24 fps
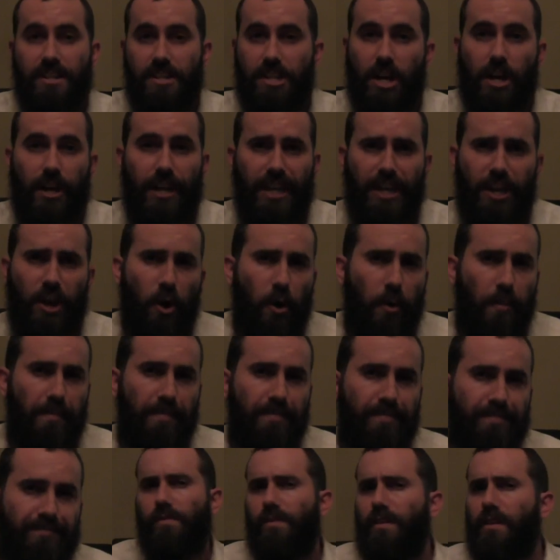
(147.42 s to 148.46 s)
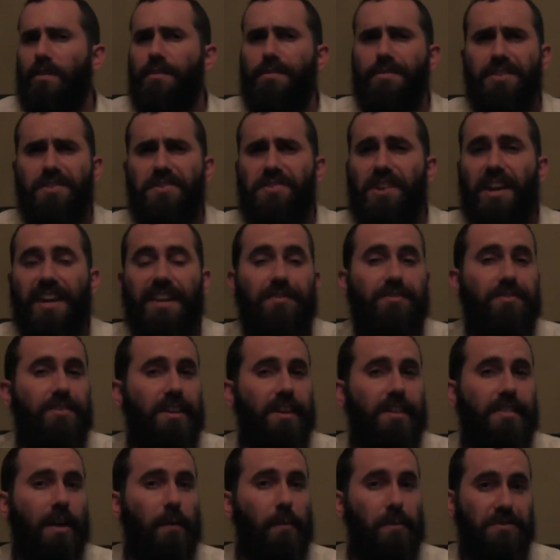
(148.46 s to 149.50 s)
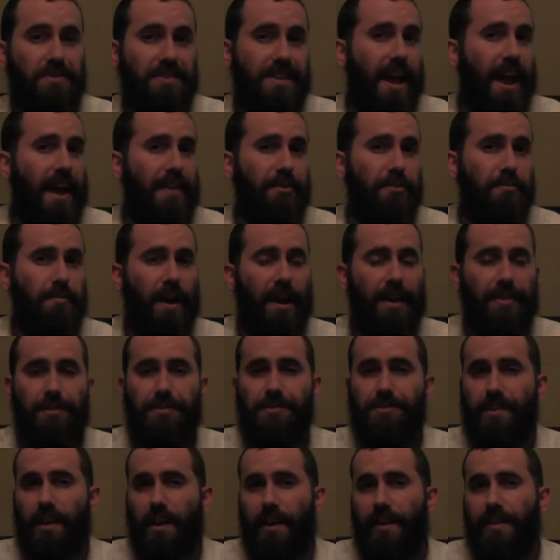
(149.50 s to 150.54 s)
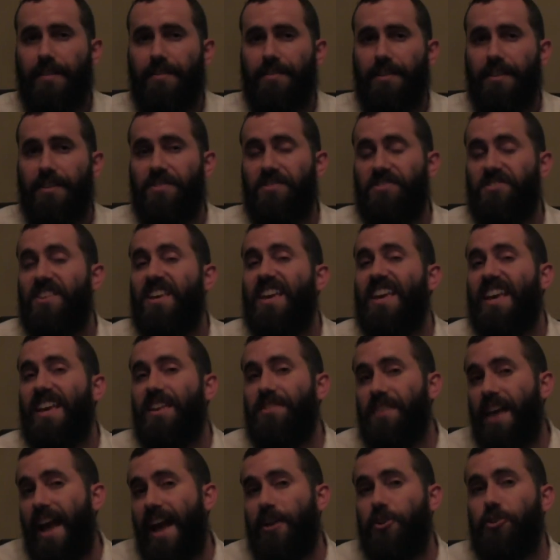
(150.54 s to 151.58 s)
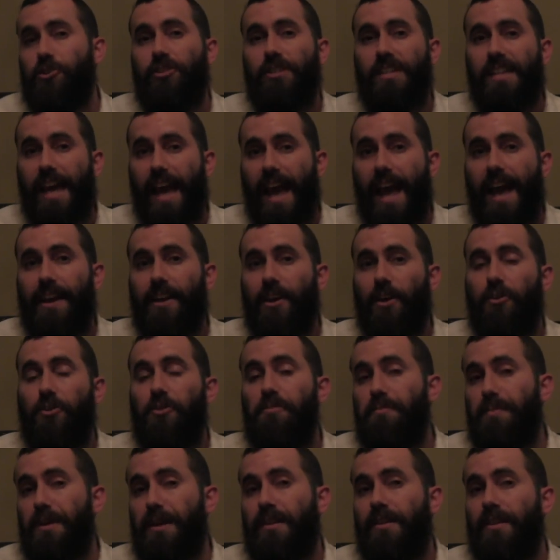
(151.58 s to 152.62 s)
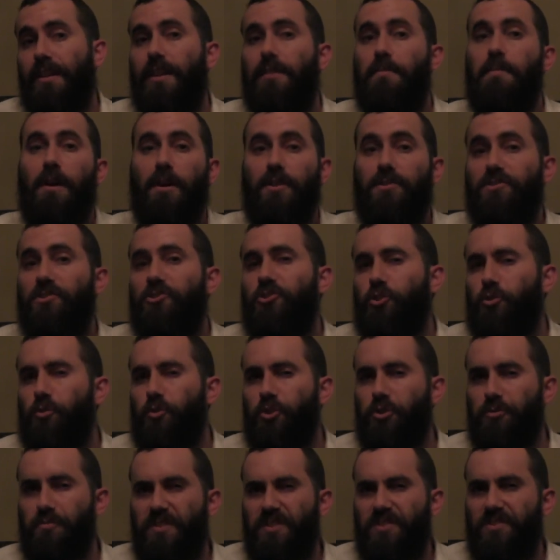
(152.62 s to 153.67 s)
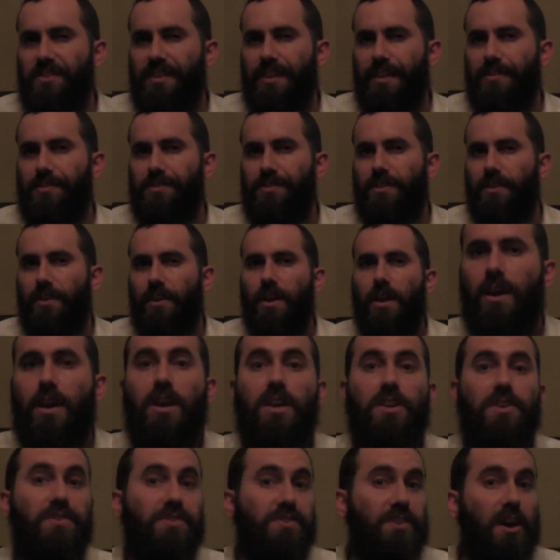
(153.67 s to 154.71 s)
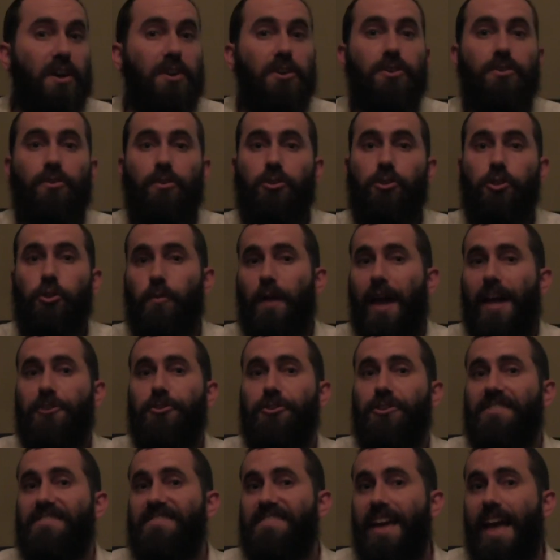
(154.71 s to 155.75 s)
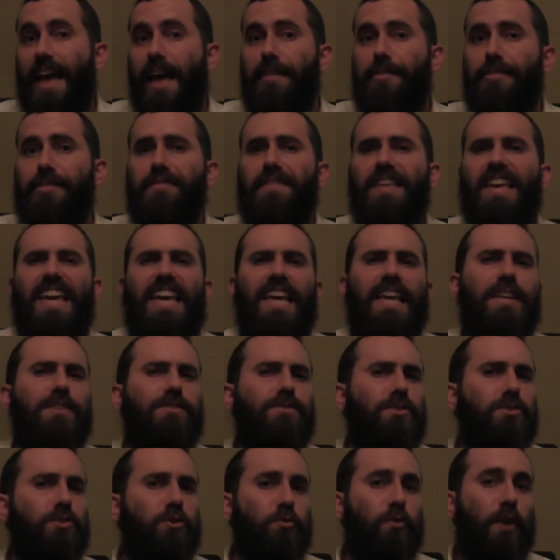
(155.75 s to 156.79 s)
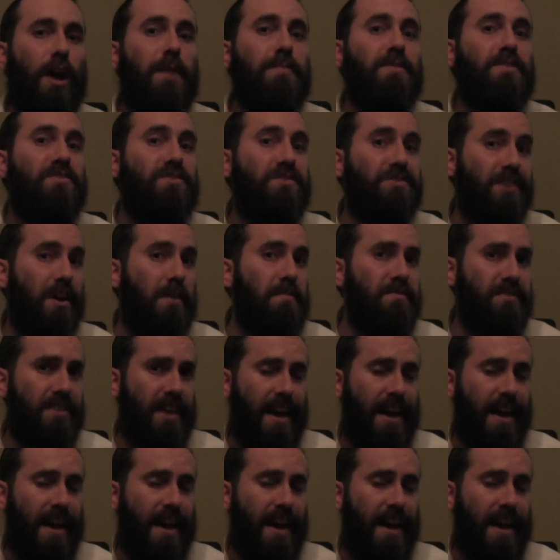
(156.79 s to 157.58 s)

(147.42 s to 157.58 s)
Kentucky home. This idea that was gathered by the scientists is actually echoed a bit amongst the Jewish mystics. Sudden or tragic death is described in some